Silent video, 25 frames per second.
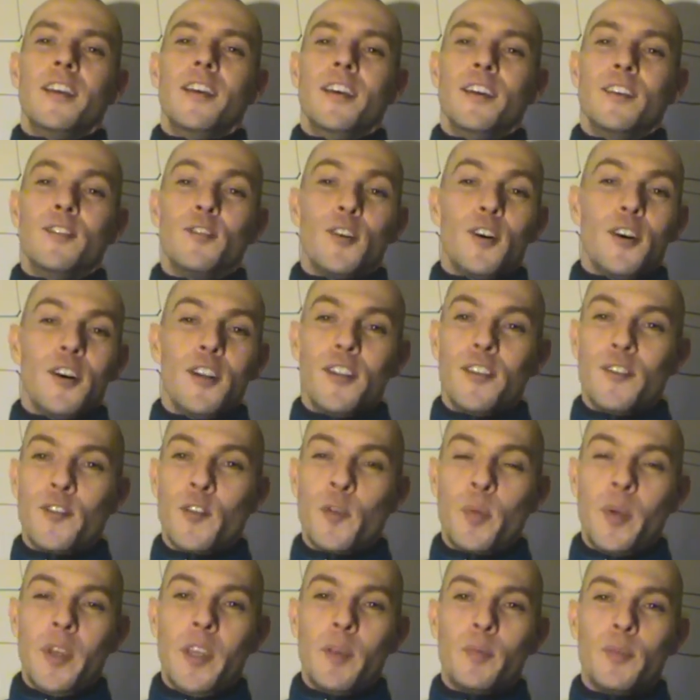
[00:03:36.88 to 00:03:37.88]
Of all of
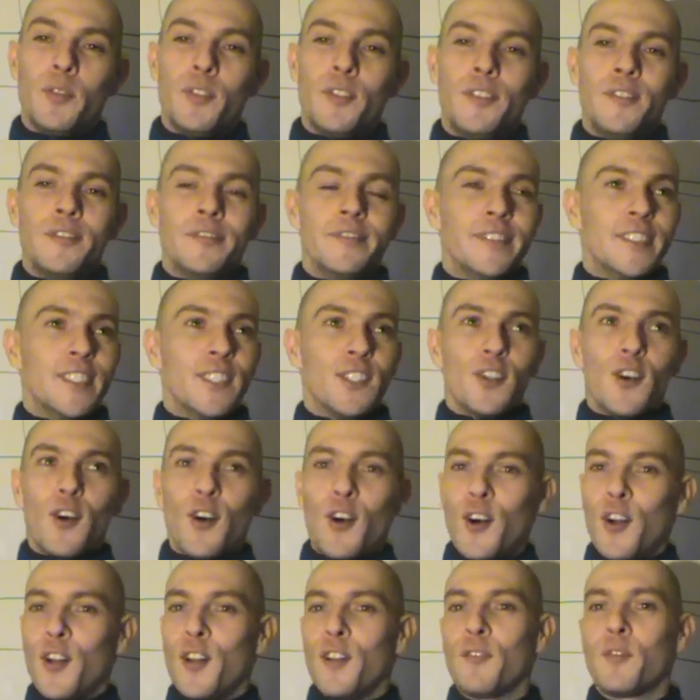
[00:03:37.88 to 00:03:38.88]
the people in
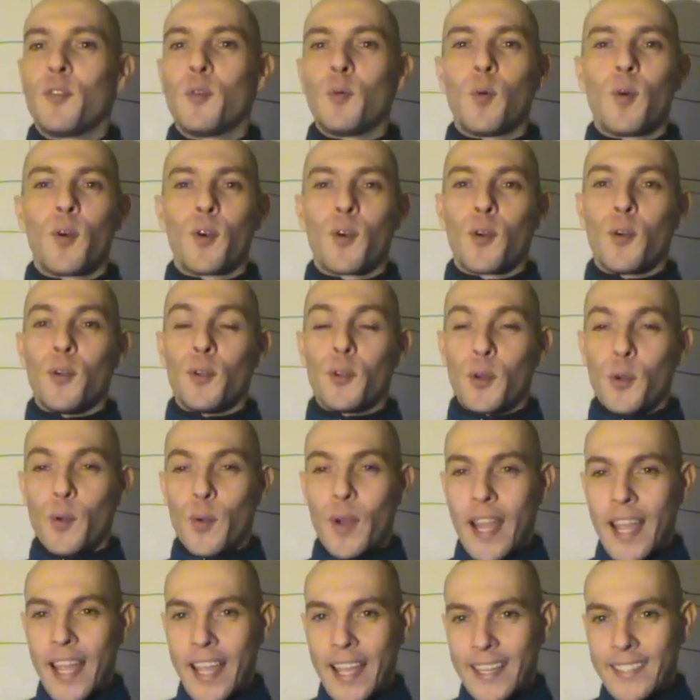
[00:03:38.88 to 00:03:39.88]
all of the world who
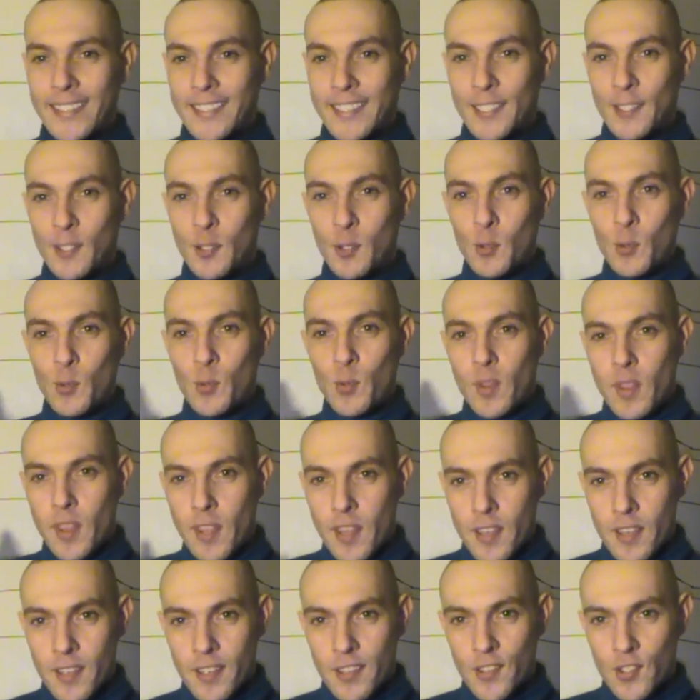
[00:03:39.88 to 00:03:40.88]
had to do
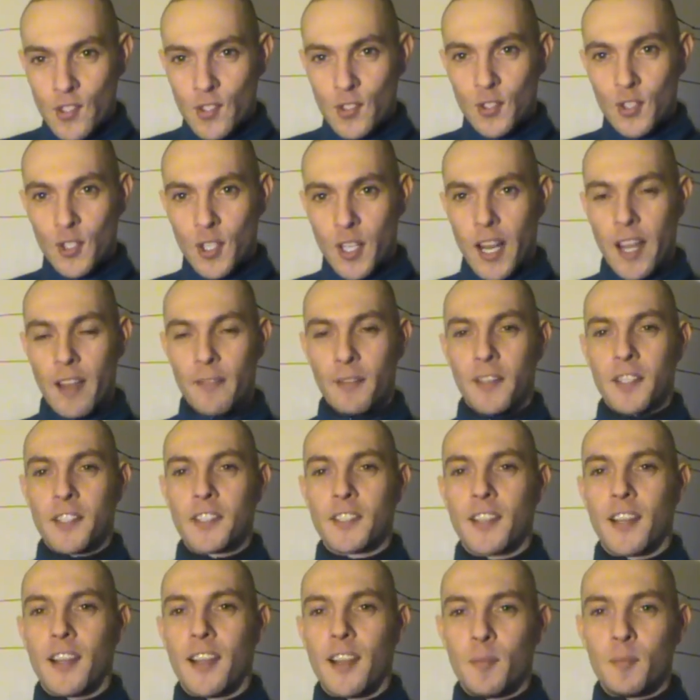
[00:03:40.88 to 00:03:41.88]
this traffic
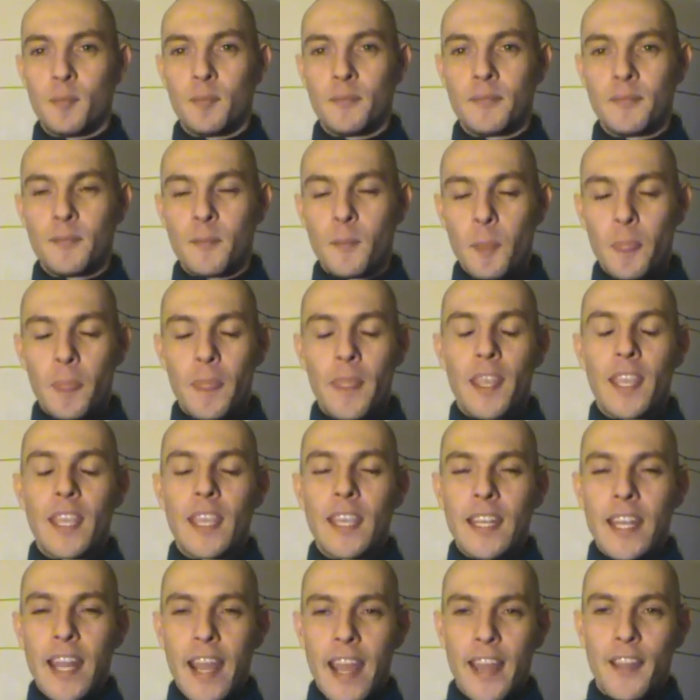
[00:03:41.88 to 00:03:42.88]
stop,
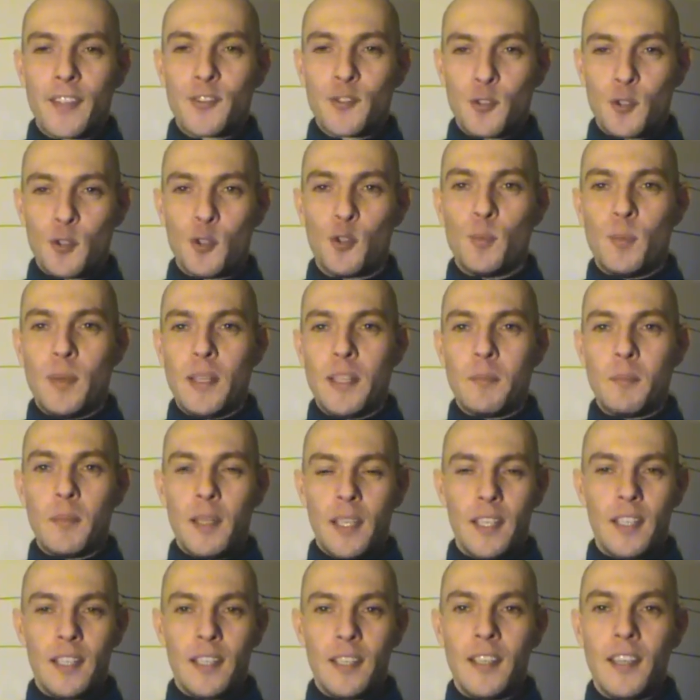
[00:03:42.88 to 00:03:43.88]
it has to be
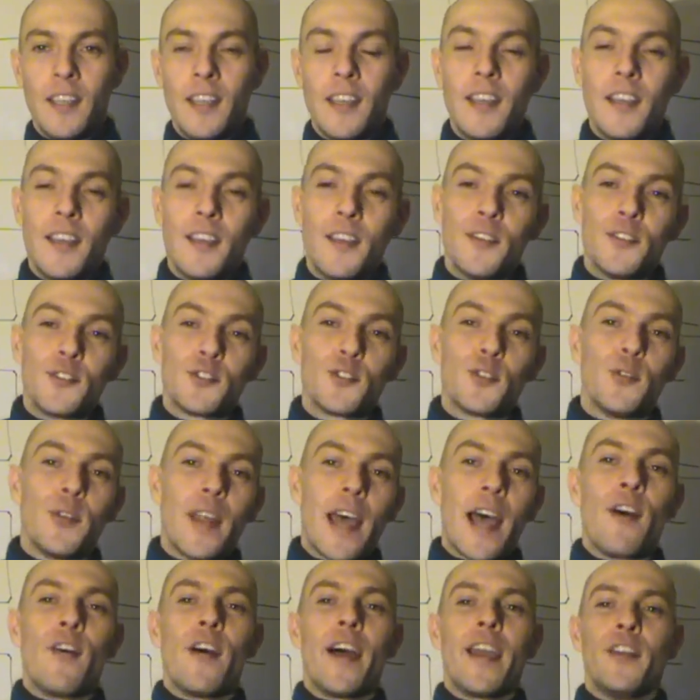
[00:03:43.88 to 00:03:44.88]
me. So
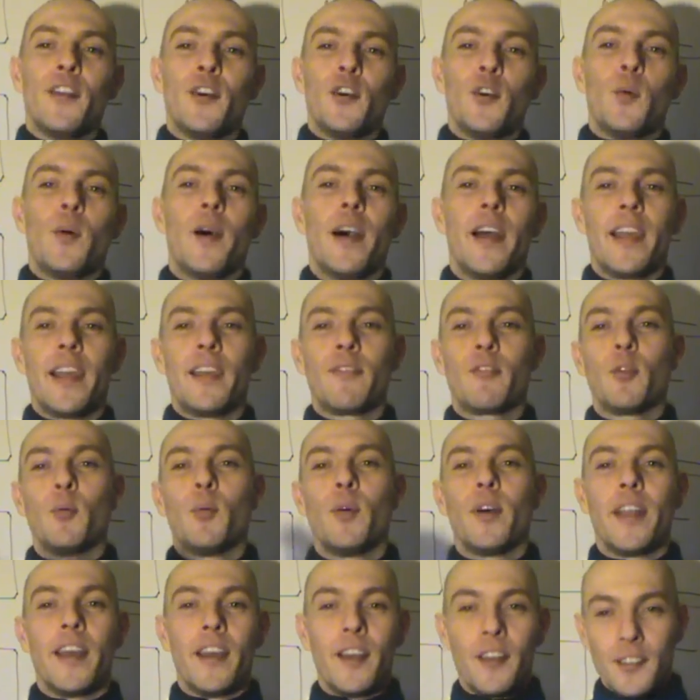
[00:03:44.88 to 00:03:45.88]
now I know why
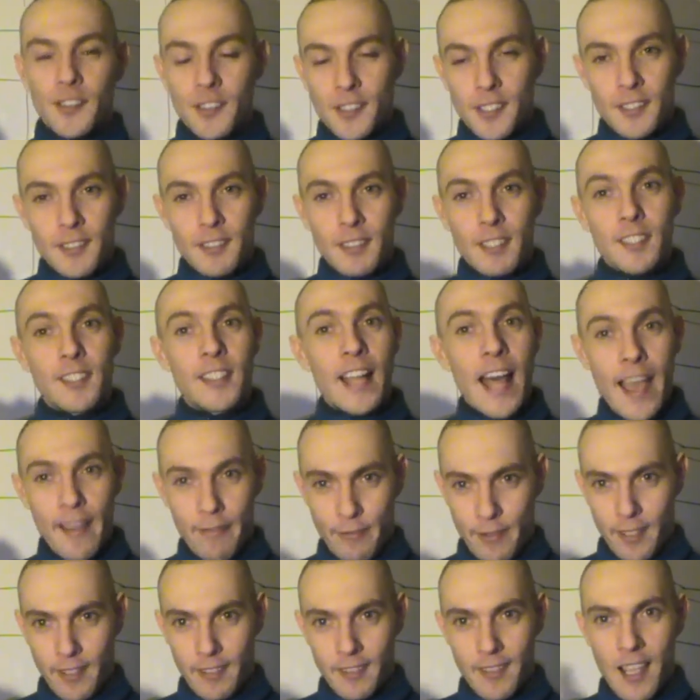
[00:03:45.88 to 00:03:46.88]
everyone else is
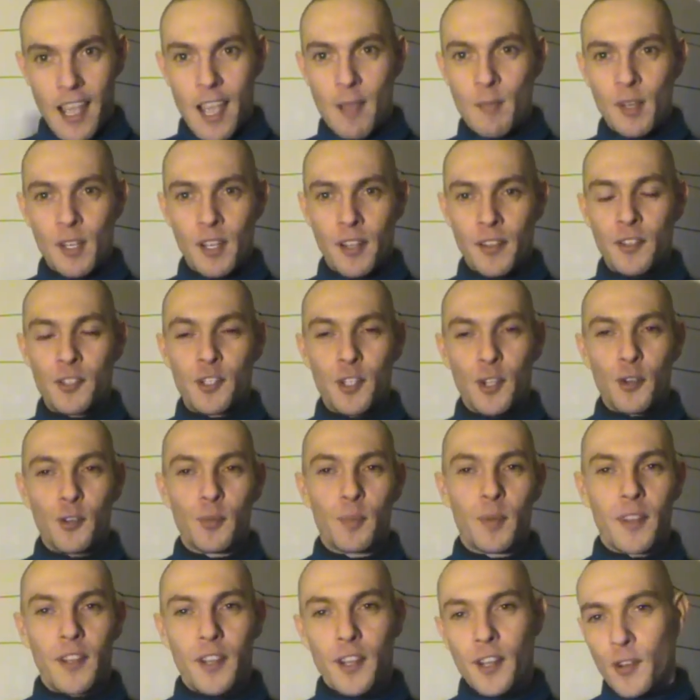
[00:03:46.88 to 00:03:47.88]
laughing. I'm in on the
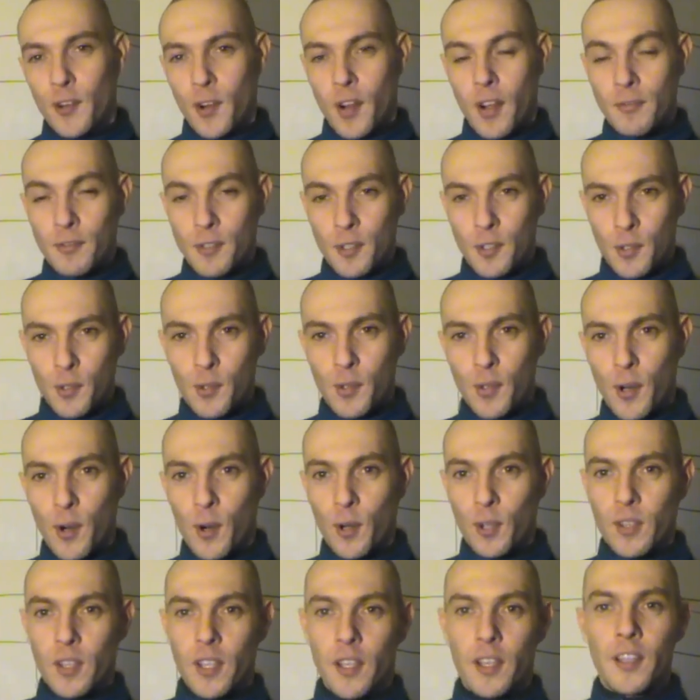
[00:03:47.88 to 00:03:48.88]
joke, but the other officers who had
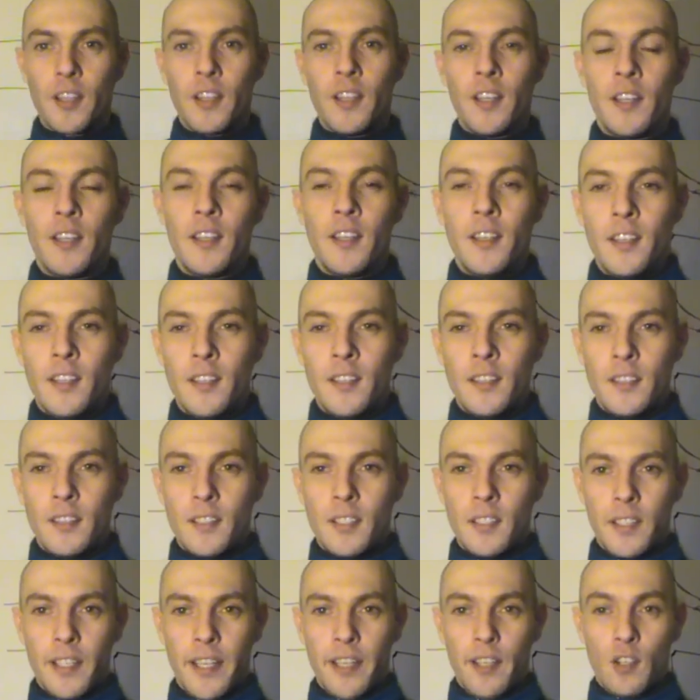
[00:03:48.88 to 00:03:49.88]
heard the
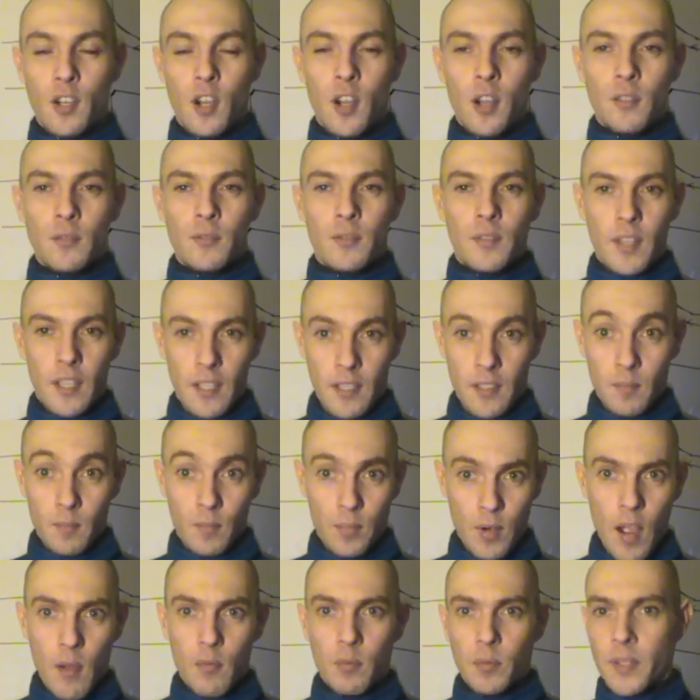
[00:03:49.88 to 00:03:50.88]
delayed call,
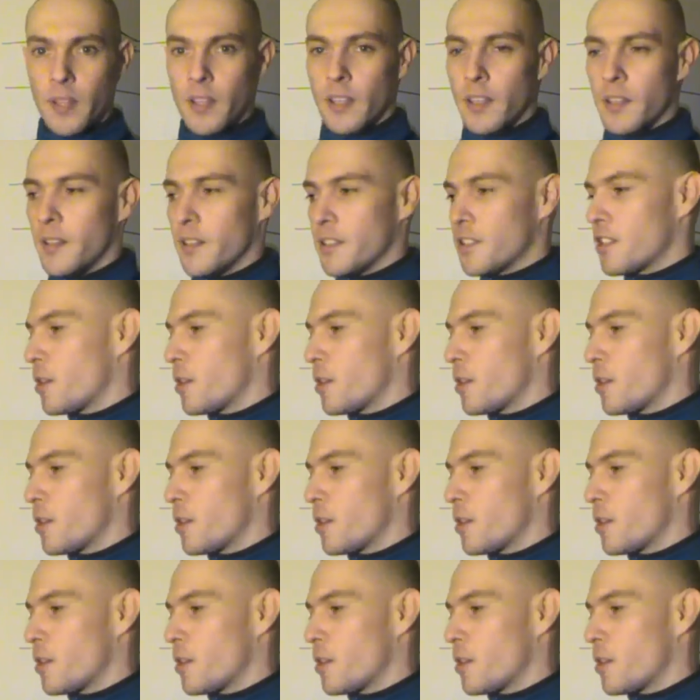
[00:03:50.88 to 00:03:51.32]
probably thinking that